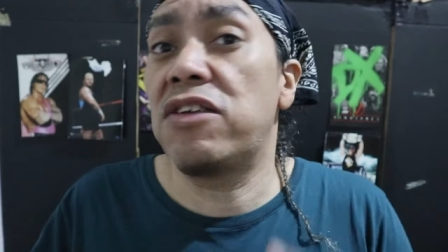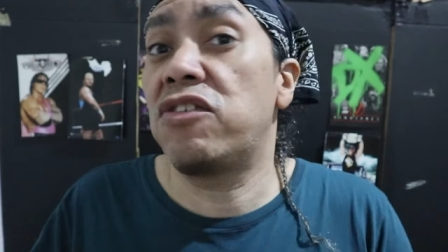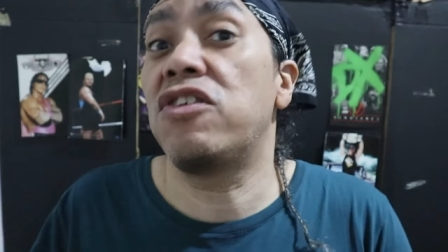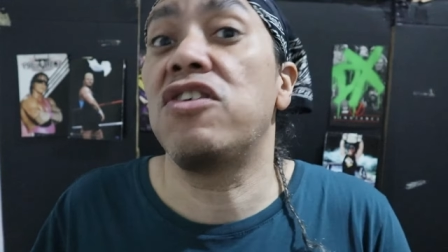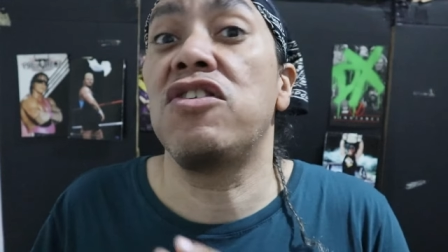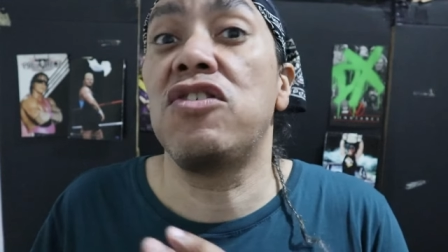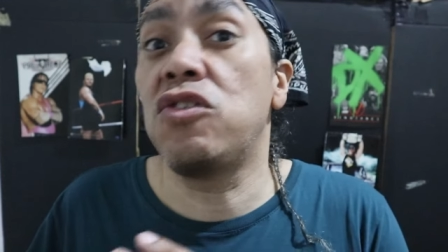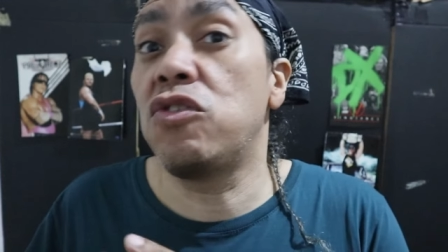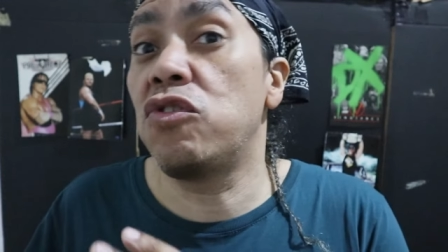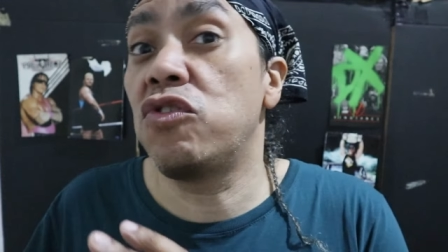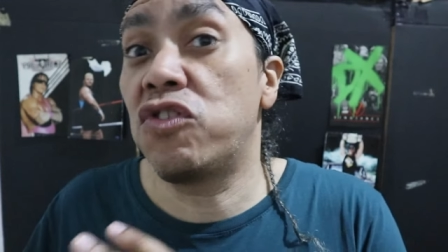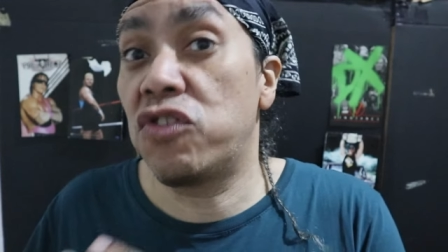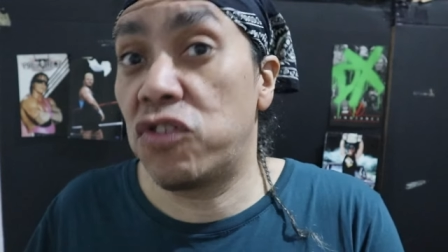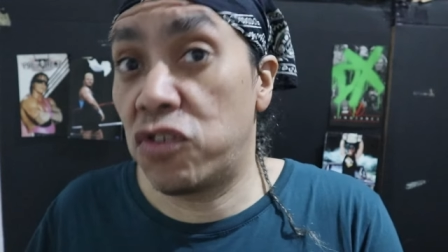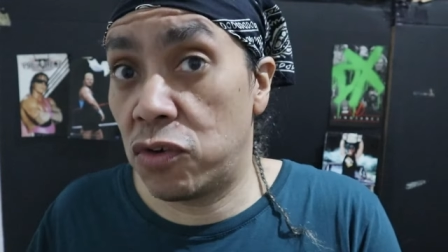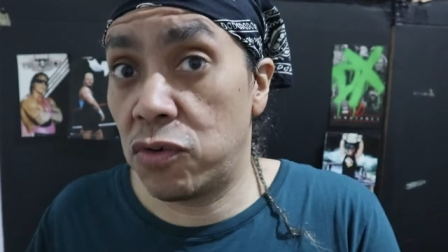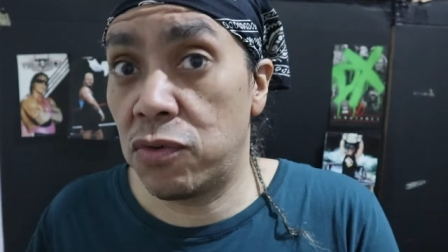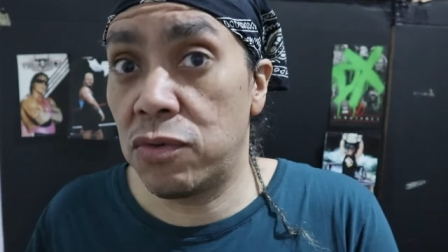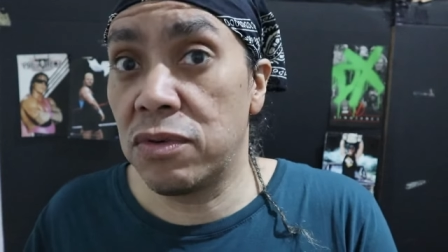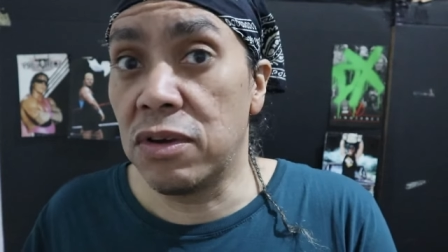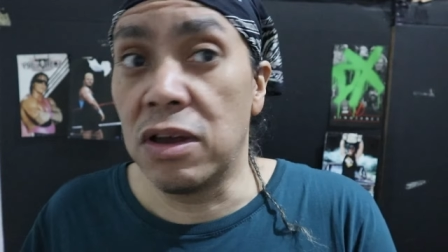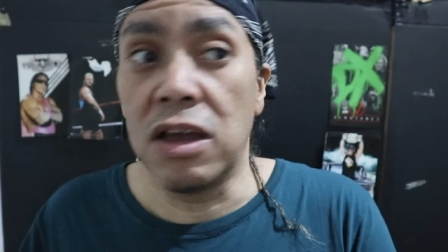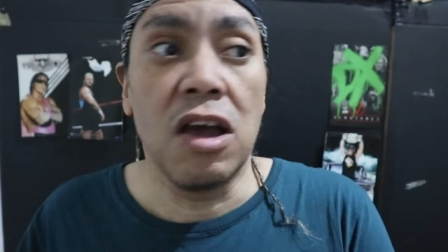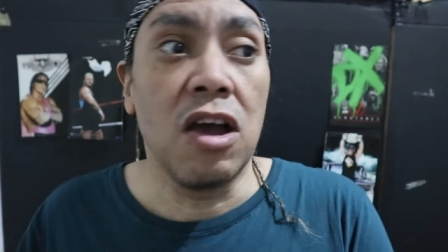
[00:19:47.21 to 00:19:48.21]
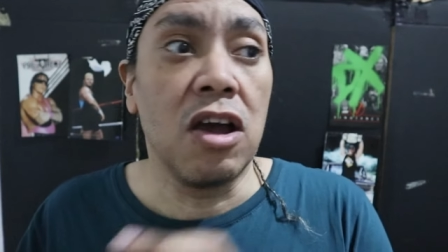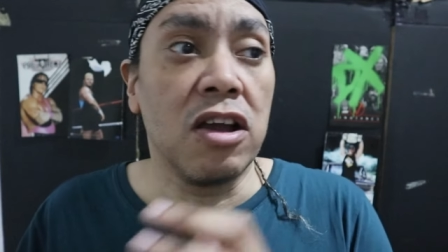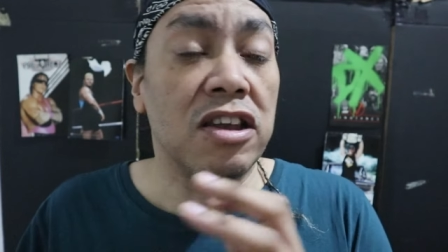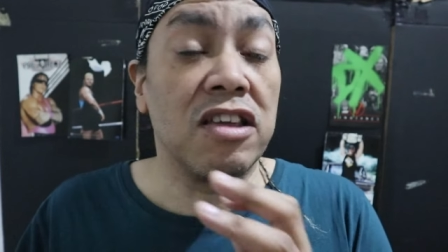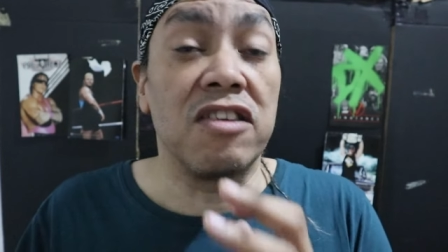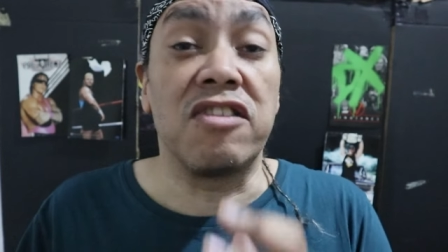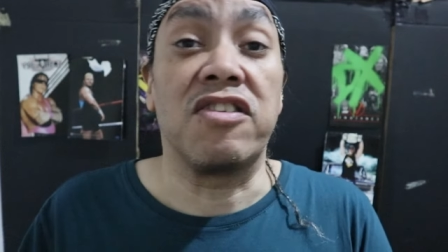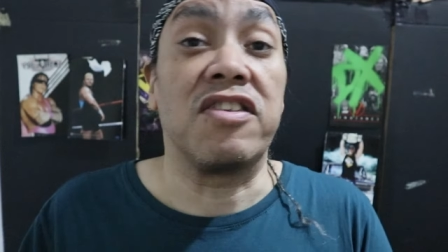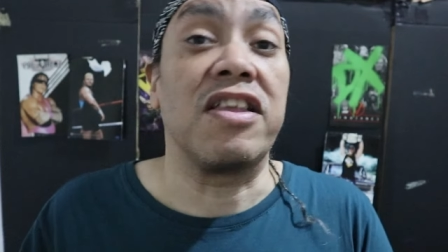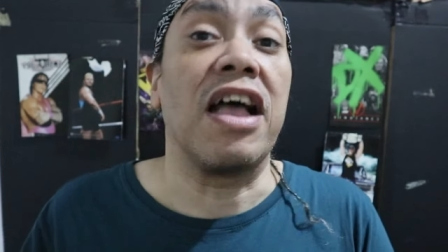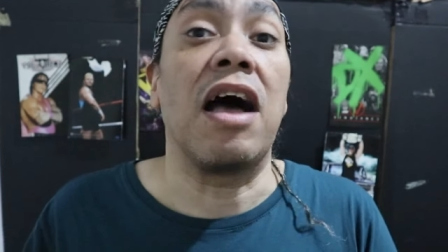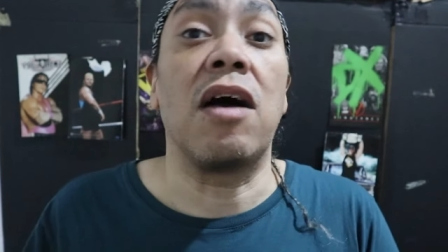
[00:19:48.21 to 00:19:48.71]
she used to,
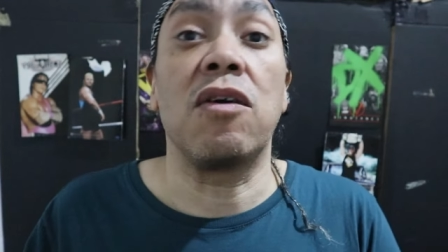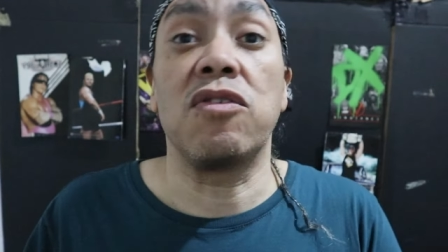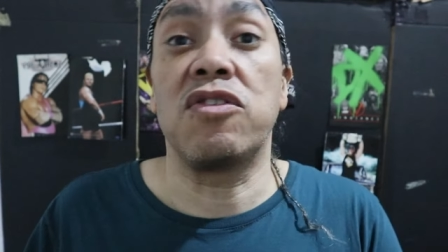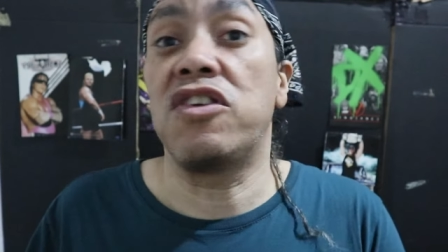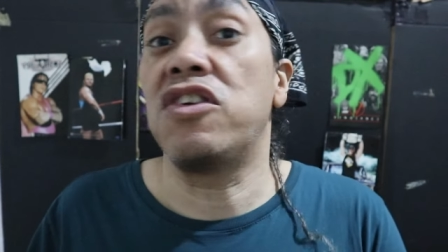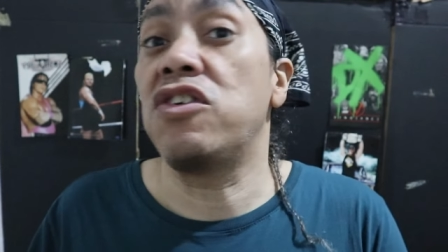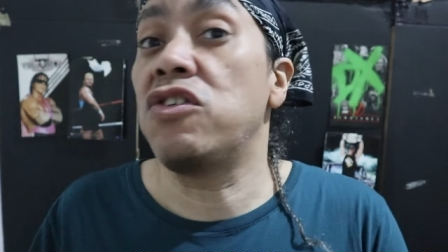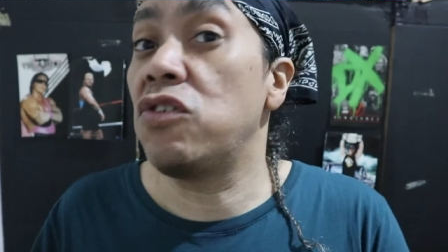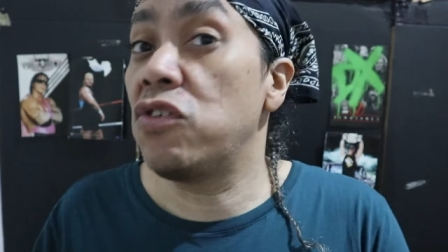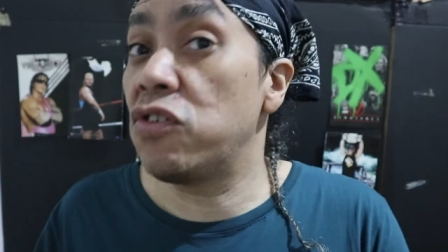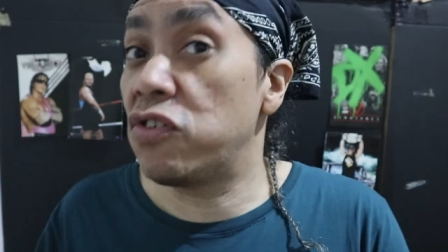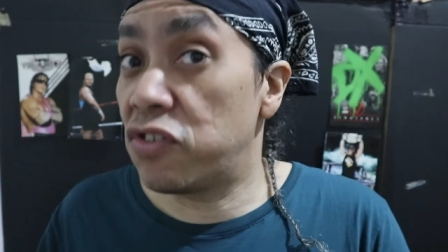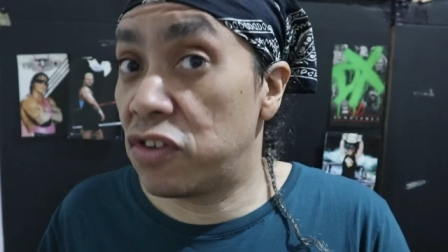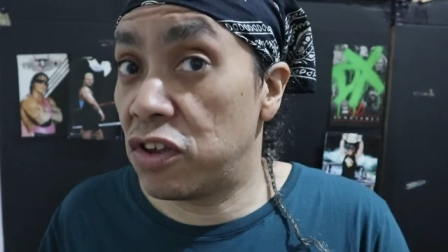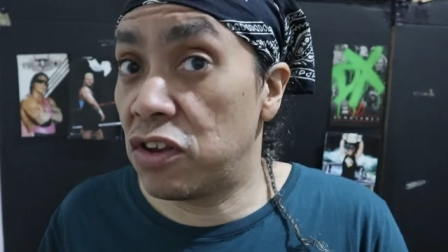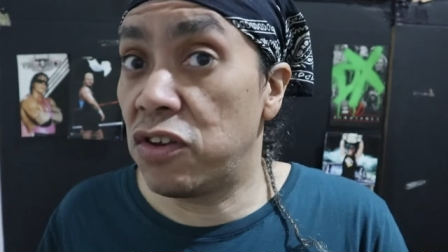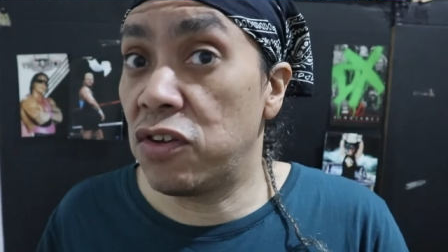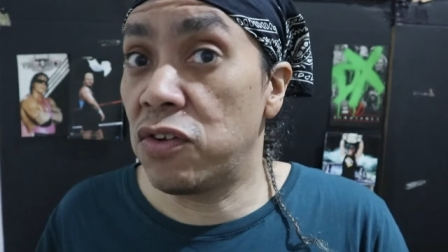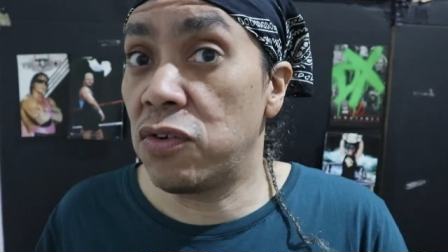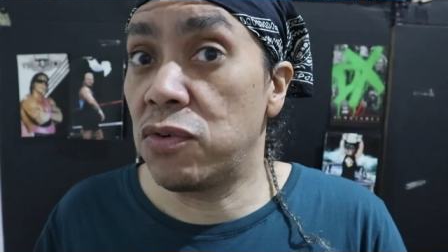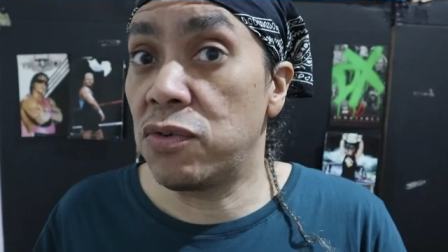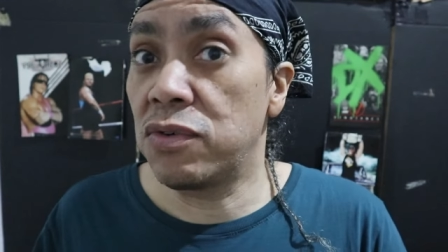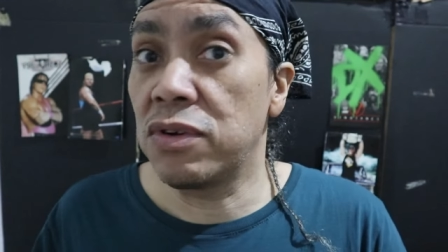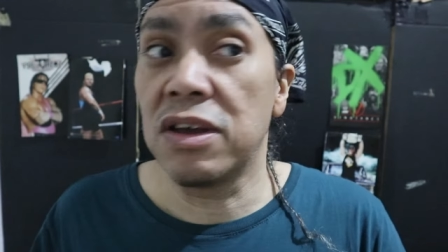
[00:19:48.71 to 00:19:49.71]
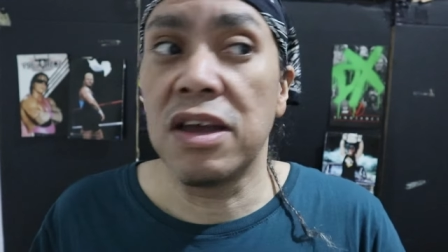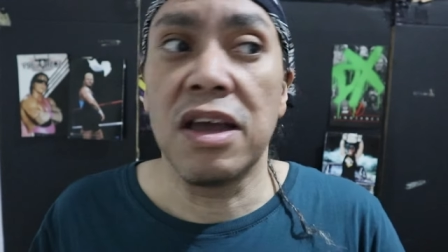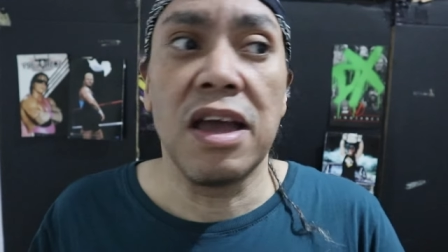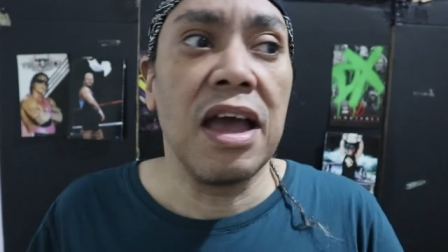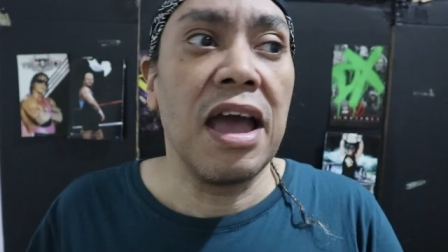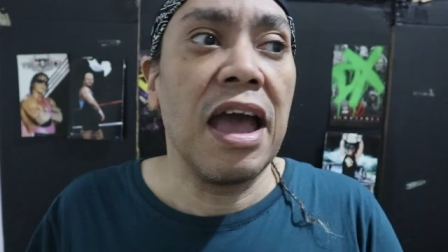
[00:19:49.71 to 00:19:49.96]
the style she used to do,